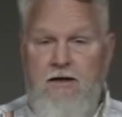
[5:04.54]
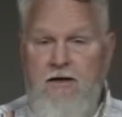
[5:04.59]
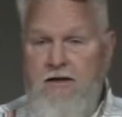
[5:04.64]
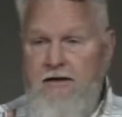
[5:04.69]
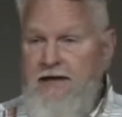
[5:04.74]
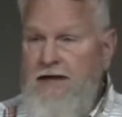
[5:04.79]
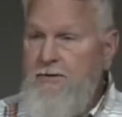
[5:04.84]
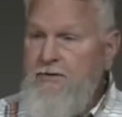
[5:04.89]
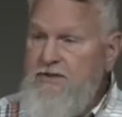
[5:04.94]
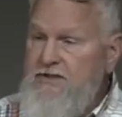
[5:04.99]

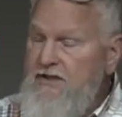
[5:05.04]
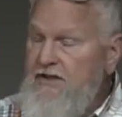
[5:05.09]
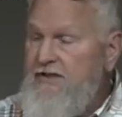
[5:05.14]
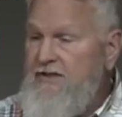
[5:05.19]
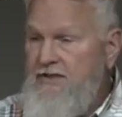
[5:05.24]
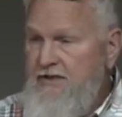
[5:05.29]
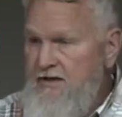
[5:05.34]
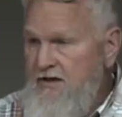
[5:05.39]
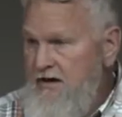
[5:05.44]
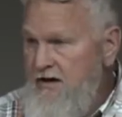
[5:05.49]
That was the
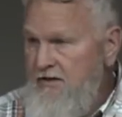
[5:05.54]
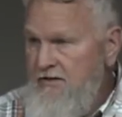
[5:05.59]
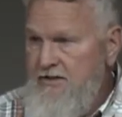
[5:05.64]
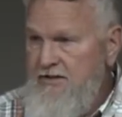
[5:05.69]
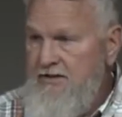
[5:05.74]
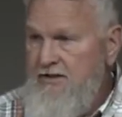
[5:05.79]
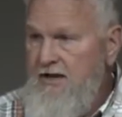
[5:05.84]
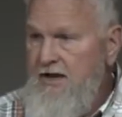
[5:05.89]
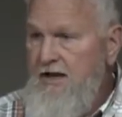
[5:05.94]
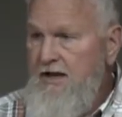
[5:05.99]

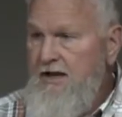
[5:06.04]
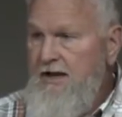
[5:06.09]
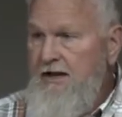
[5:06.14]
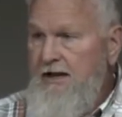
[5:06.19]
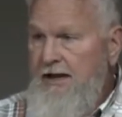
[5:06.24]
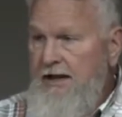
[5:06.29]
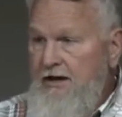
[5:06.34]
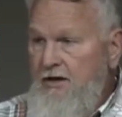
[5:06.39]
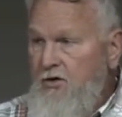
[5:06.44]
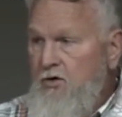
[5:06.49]
Assyrians.
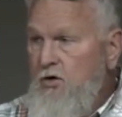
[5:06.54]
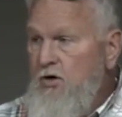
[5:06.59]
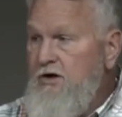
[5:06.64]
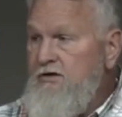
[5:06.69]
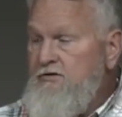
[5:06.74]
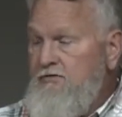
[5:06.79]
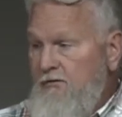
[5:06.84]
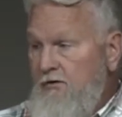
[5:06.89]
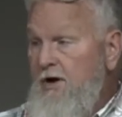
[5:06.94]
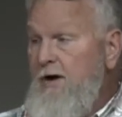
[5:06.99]
And of
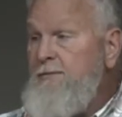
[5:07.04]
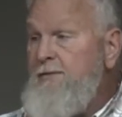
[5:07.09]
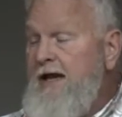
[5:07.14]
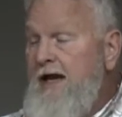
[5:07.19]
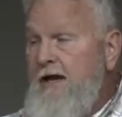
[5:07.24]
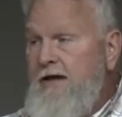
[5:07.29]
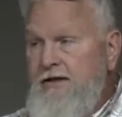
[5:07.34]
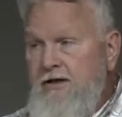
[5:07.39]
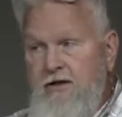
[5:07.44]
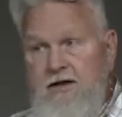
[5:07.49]
course, from
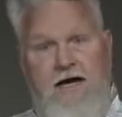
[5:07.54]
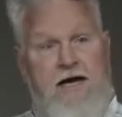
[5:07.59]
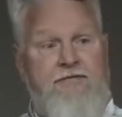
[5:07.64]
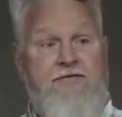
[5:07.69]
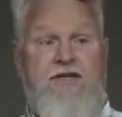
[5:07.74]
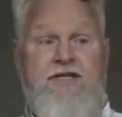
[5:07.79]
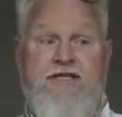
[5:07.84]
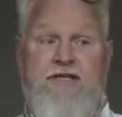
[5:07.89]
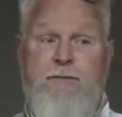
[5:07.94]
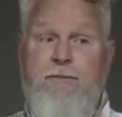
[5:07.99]
that, you
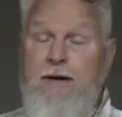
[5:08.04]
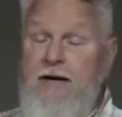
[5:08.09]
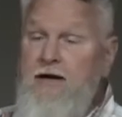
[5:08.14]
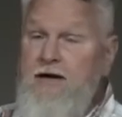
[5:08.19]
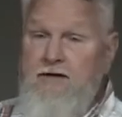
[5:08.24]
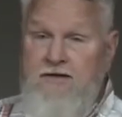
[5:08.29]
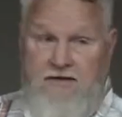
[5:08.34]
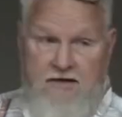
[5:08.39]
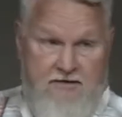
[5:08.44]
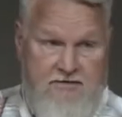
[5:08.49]
got the
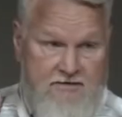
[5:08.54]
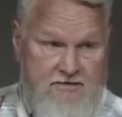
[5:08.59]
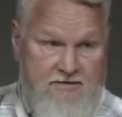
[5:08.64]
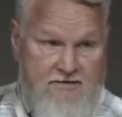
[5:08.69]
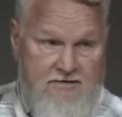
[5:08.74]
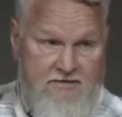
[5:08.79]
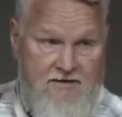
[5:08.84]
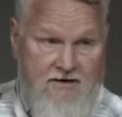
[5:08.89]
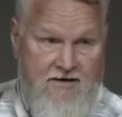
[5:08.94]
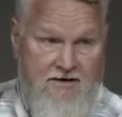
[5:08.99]

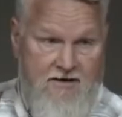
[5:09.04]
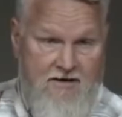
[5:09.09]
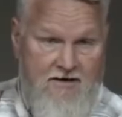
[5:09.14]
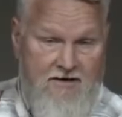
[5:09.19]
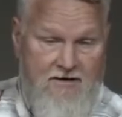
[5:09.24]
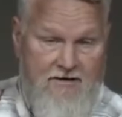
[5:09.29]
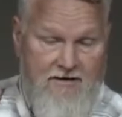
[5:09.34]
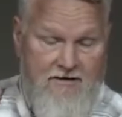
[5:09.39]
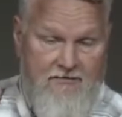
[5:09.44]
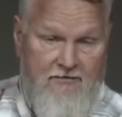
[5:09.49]
Samaritans,
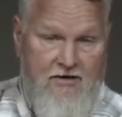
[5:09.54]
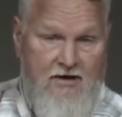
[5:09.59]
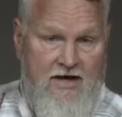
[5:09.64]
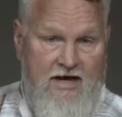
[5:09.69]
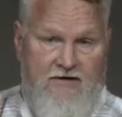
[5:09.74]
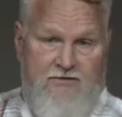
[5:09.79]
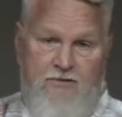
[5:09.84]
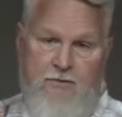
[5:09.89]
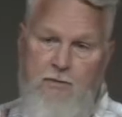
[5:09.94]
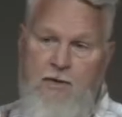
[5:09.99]
if you
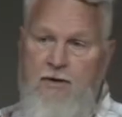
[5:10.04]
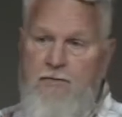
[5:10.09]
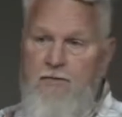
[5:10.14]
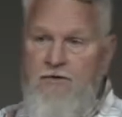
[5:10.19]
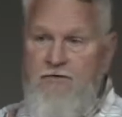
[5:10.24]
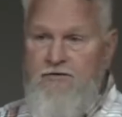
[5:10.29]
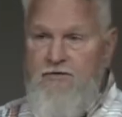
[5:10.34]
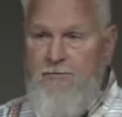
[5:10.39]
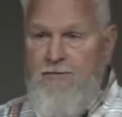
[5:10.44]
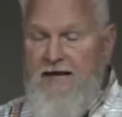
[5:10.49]
guys
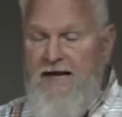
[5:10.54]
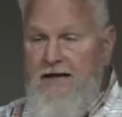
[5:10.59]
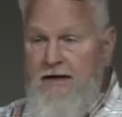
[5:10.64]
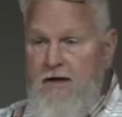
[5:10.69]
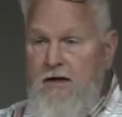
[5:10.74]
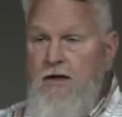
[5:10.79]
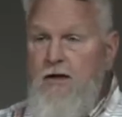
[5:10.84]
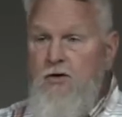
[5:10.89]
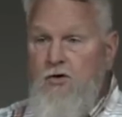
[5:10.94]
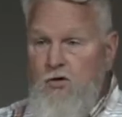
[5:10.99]
remember, from
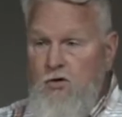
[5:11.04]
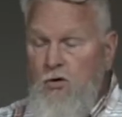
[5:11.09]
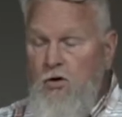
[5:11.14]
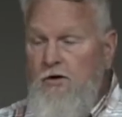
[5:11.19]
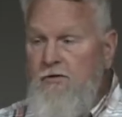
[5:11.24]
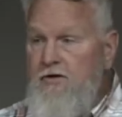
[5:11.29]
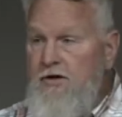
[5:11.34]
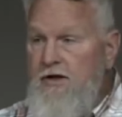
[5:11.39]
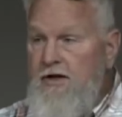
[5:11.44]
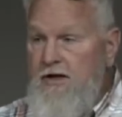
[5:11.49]
that
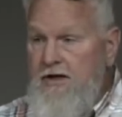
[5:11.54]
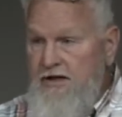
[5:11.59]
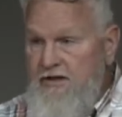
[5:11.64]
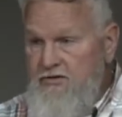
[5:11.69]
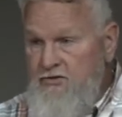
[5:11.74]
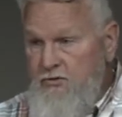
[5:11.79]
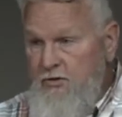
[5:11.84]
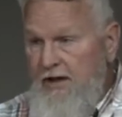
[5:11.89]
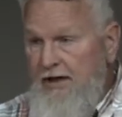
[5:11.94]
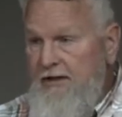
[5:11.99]
northern
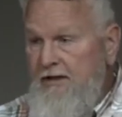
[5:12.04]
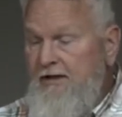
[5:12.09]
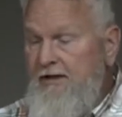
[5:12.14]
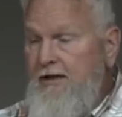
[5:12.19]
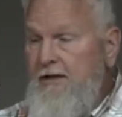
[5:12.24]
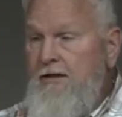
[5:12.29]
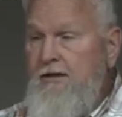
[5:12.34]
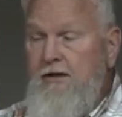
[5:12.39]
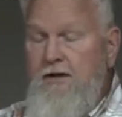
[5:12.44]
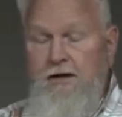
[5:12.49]

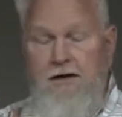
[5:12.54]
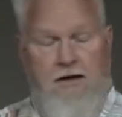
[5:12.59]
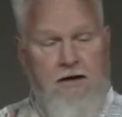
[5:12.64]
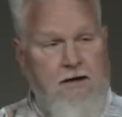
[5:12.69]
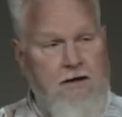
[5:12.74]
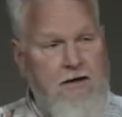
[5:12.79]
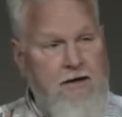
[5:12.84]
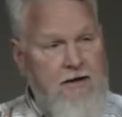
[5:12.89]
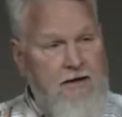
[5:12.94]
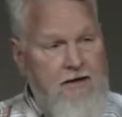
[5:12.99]
Israeli
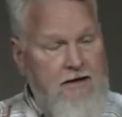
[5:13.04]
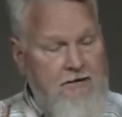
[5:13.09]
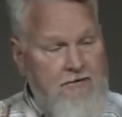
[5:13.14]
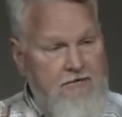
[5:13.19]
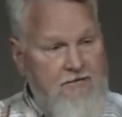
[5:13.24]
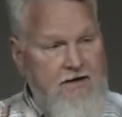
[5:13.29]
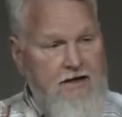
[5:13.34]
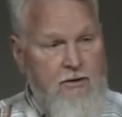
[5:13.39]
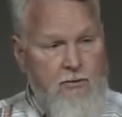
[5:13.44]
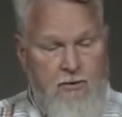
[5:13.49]

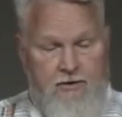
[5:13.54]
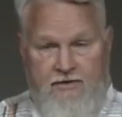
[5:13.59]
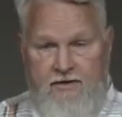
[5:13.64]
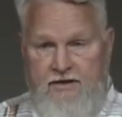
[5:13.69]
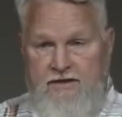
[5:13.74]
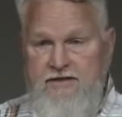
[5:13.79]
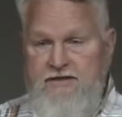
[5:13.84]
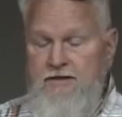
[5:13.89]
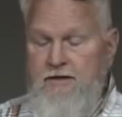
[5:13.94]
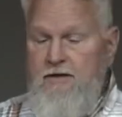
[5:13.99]
thing with
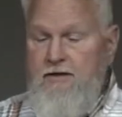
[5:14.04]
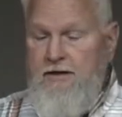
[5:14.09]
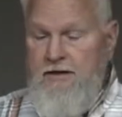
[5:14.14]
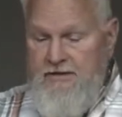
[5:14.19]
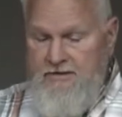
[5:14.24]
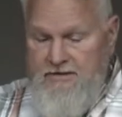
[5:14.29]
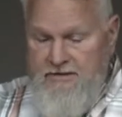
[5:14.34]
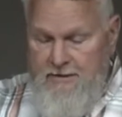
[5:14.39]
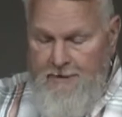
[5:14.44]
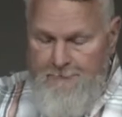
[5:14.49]
the
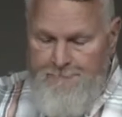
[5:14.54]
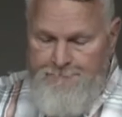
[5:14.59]
Assyrians.